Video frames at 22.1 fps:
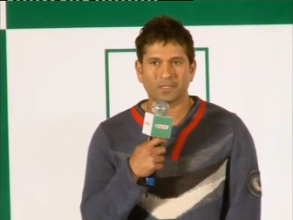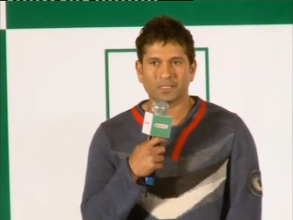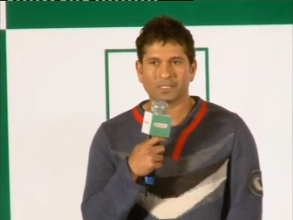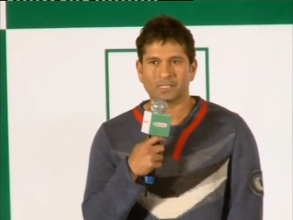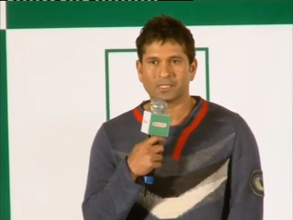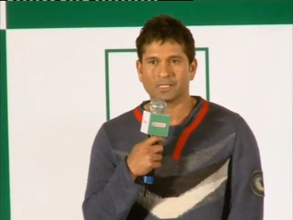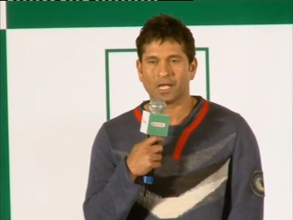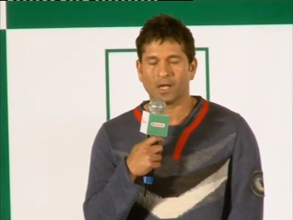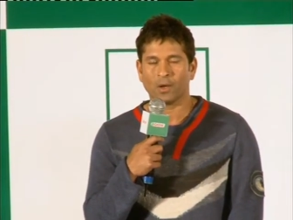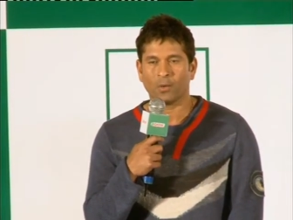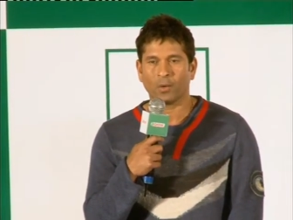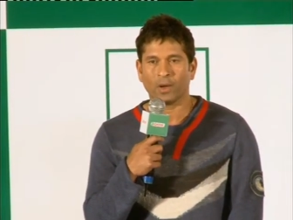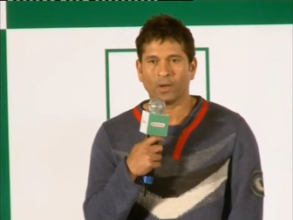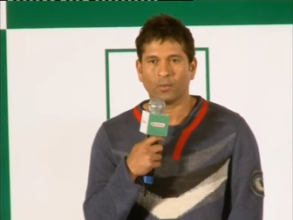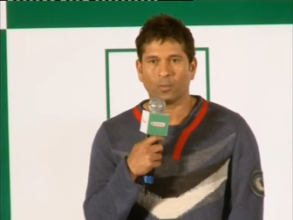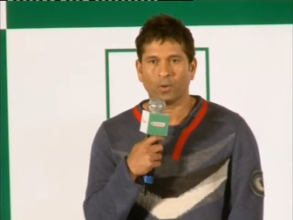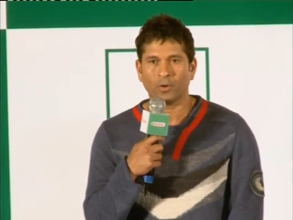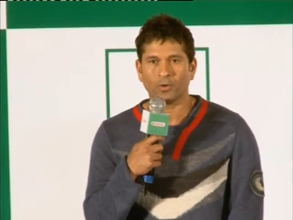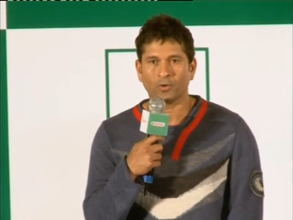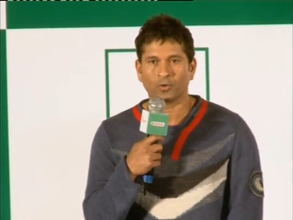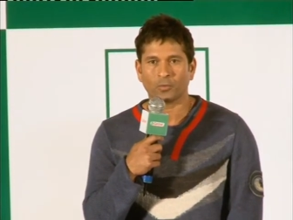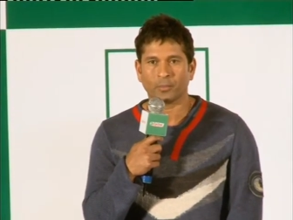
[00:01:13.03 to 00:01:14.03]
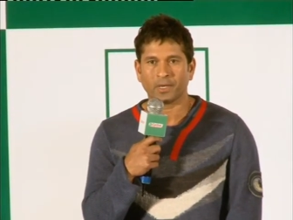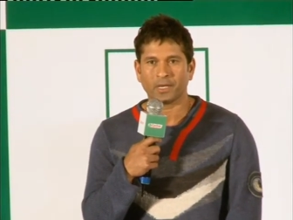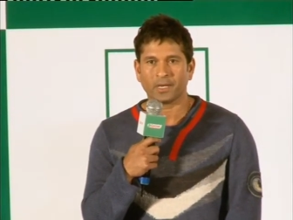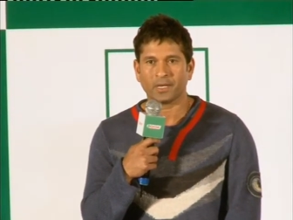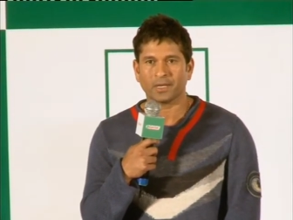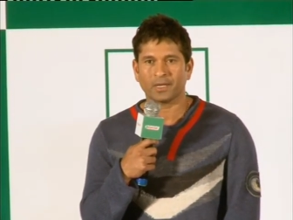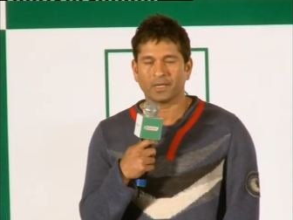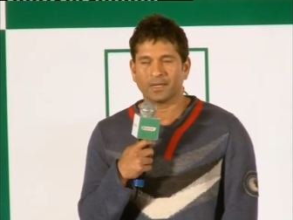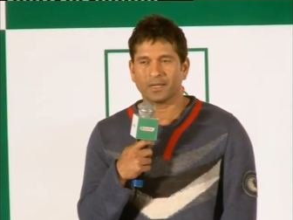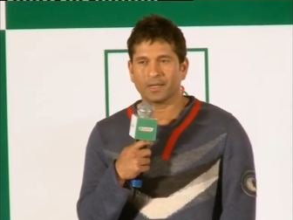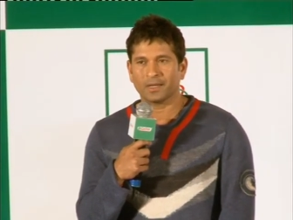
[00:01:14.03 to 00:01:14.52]
This is how I want to be.
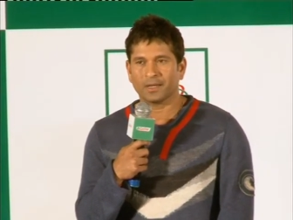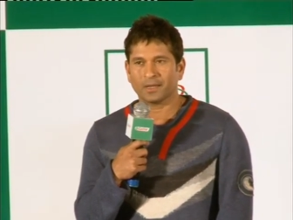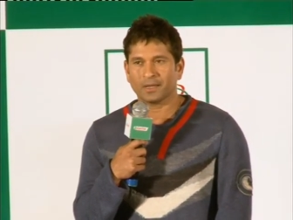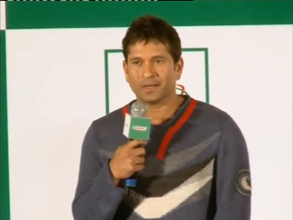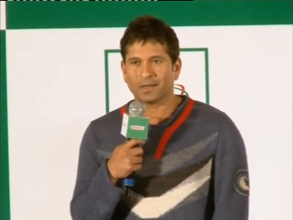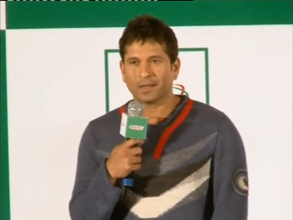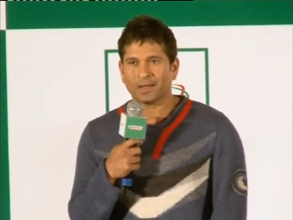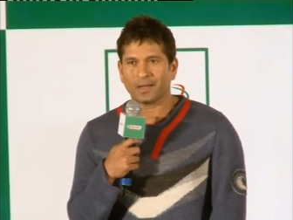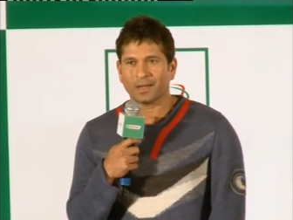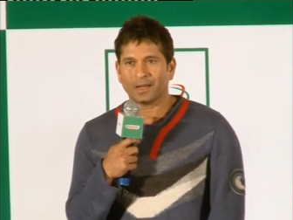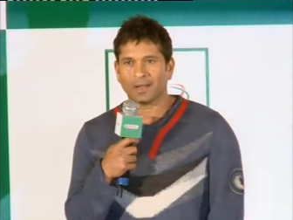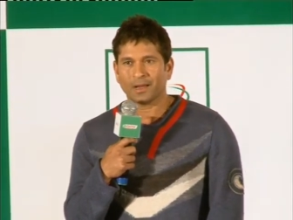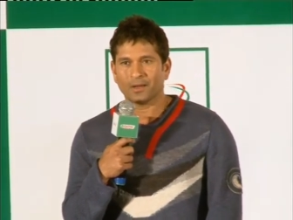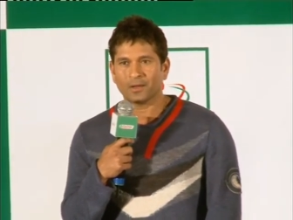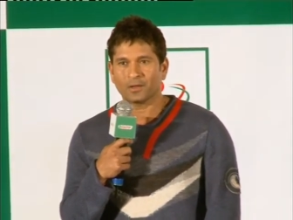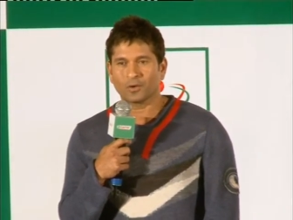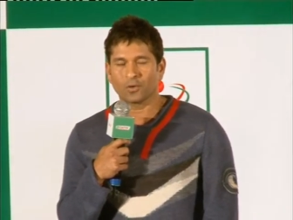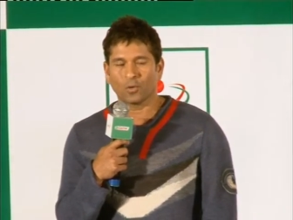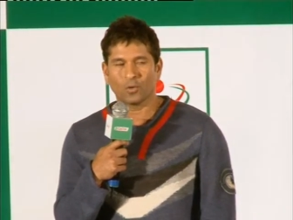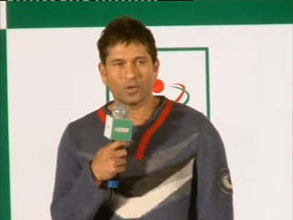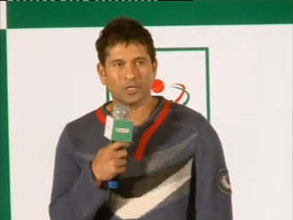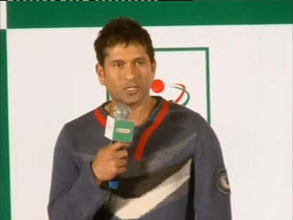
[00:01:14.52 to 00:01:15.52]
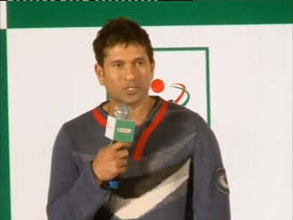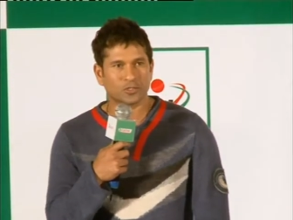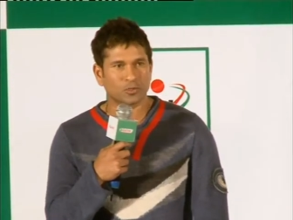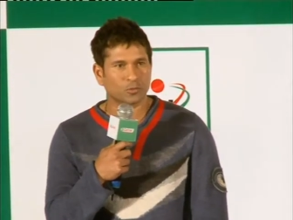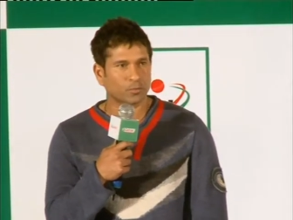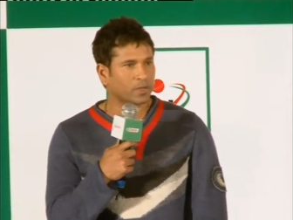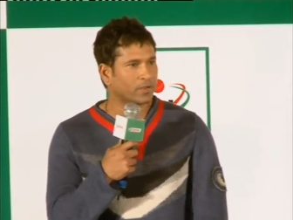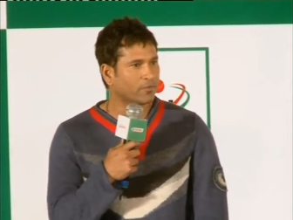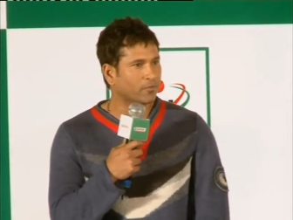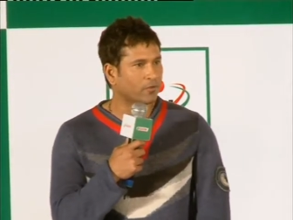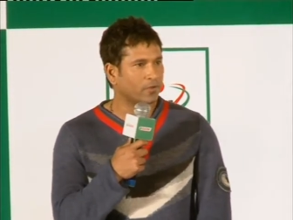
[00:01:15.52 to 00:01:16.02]
And the goal is
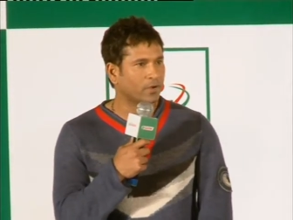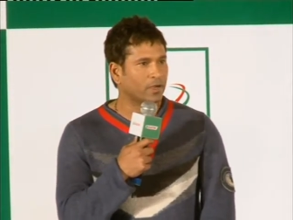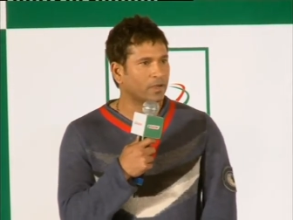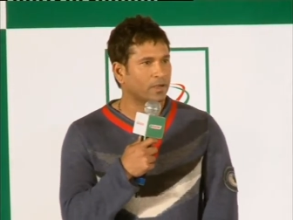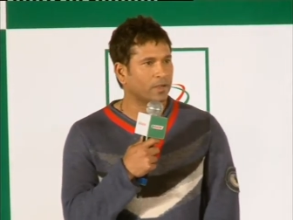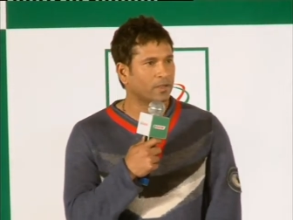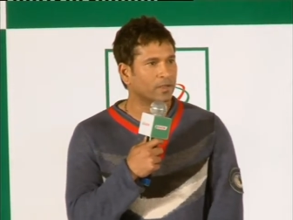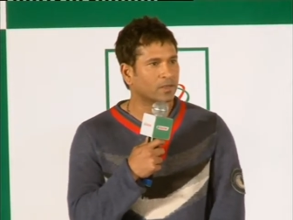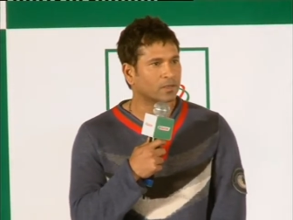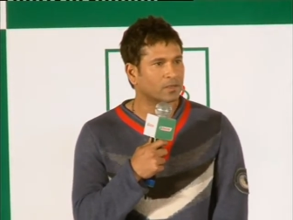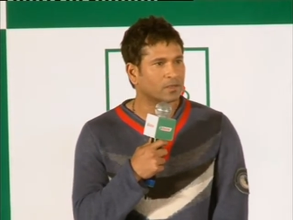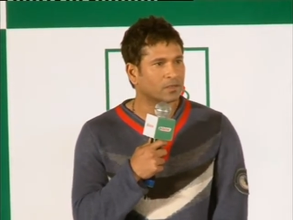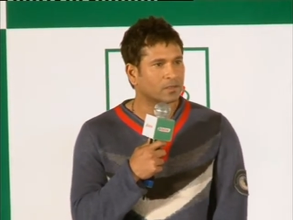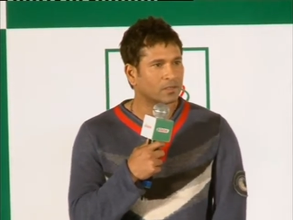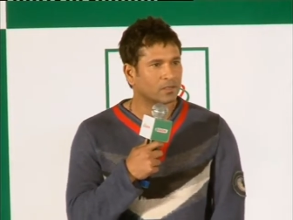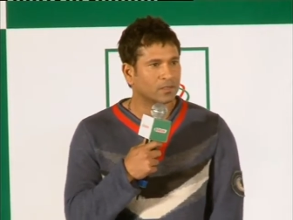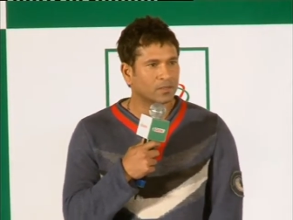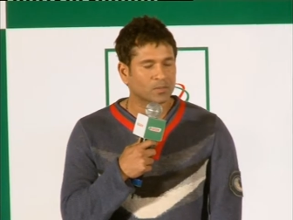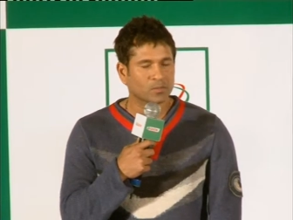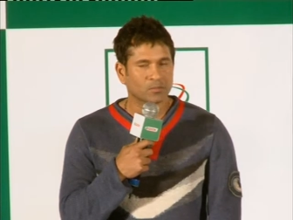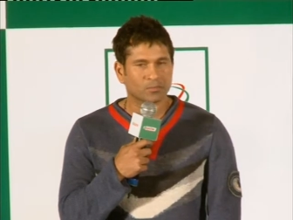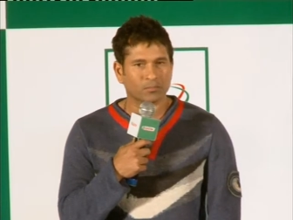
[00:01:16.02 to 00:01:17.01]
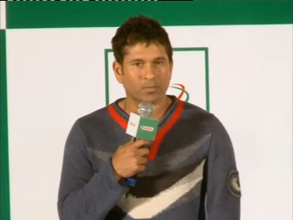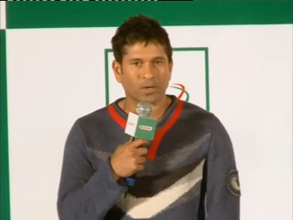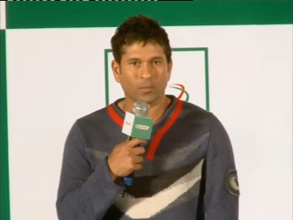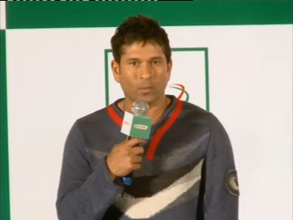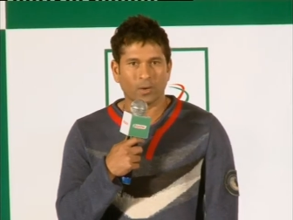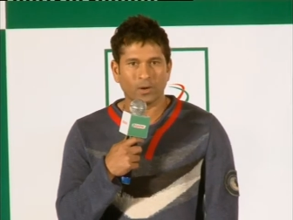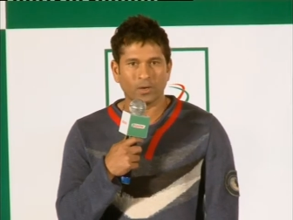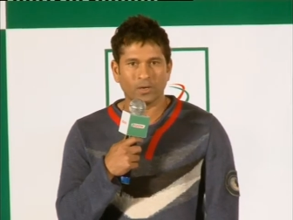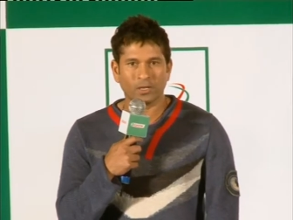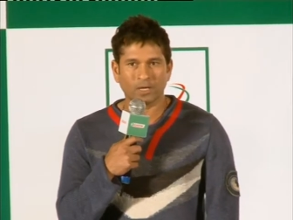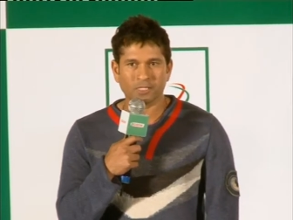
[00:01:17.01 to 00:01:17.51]
to play for India. But
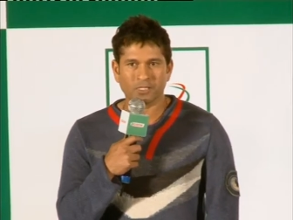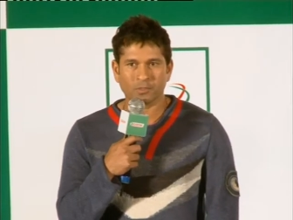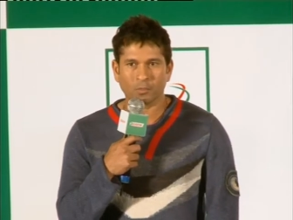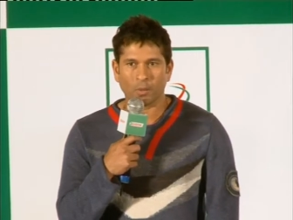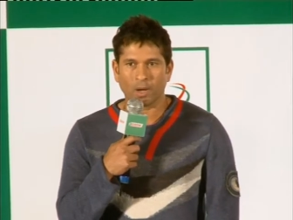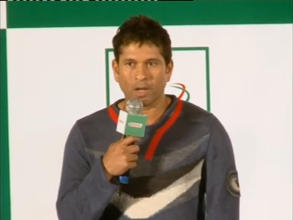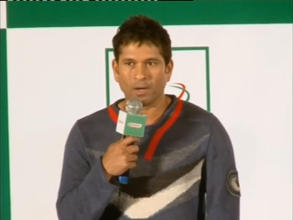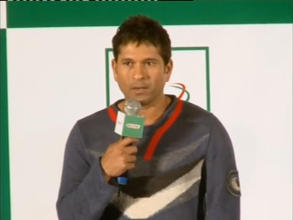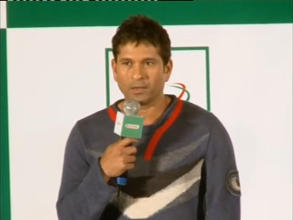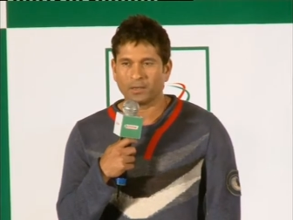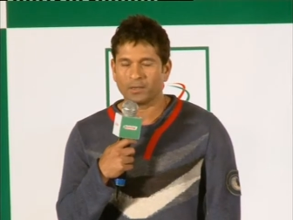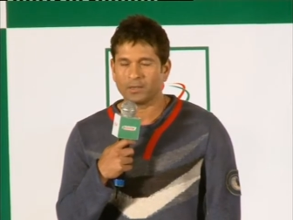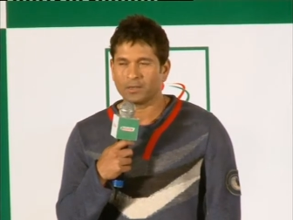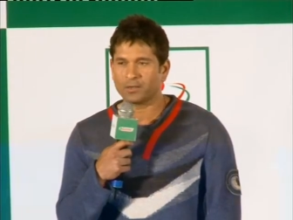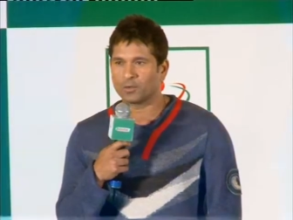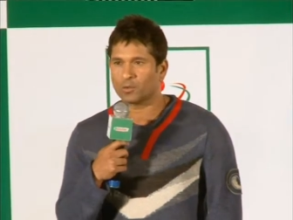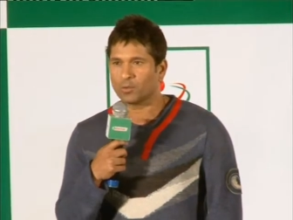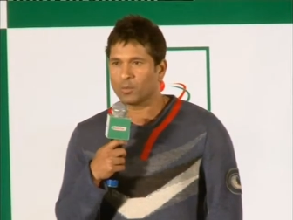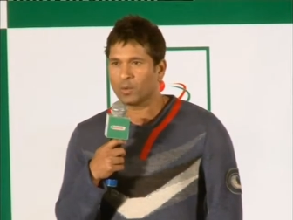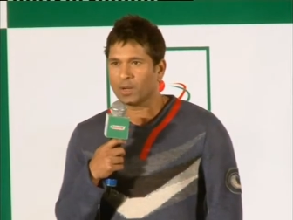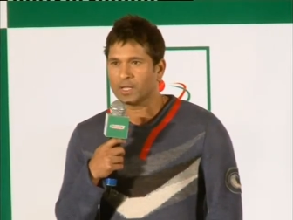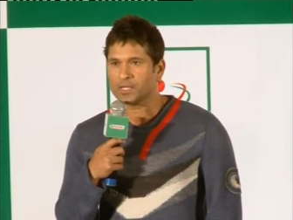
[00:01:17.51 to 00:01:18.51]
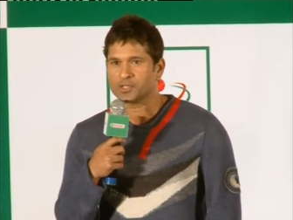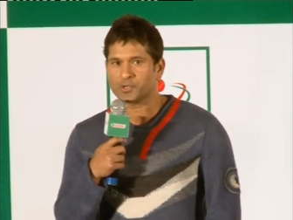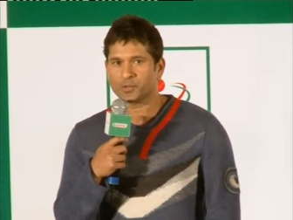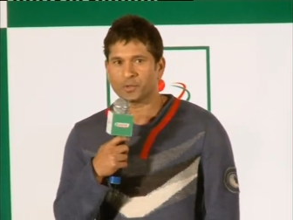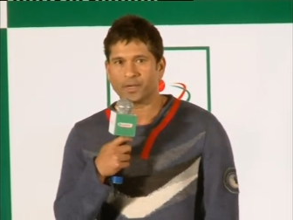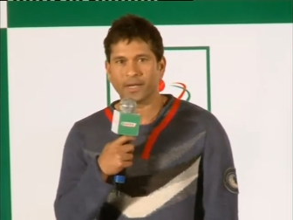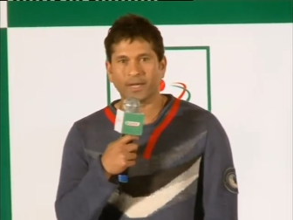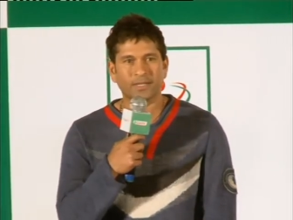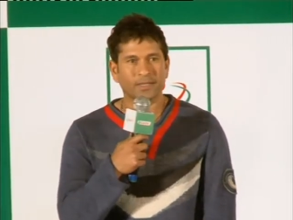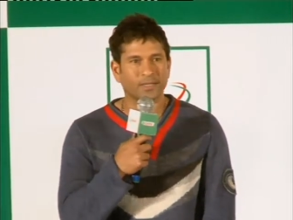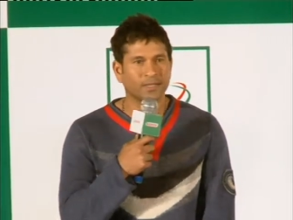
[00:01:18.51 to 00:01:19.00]
what does one do once you
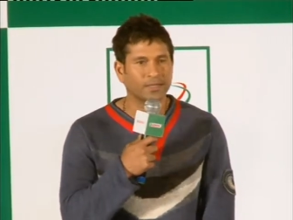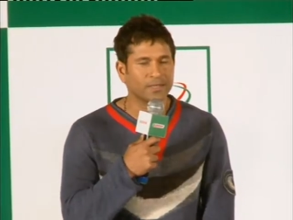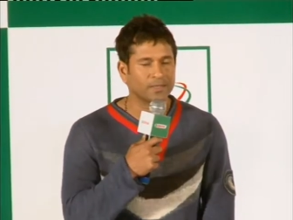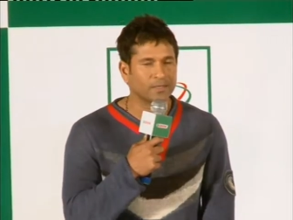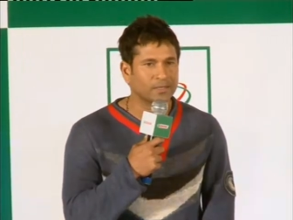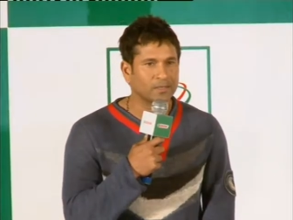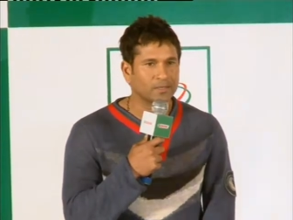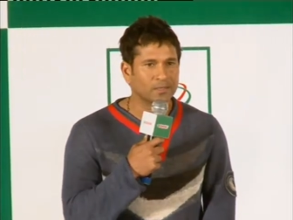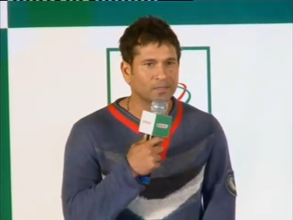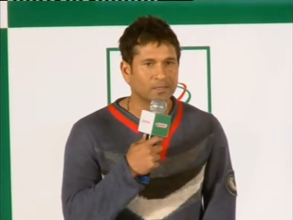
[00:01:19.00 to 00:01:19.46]
get there?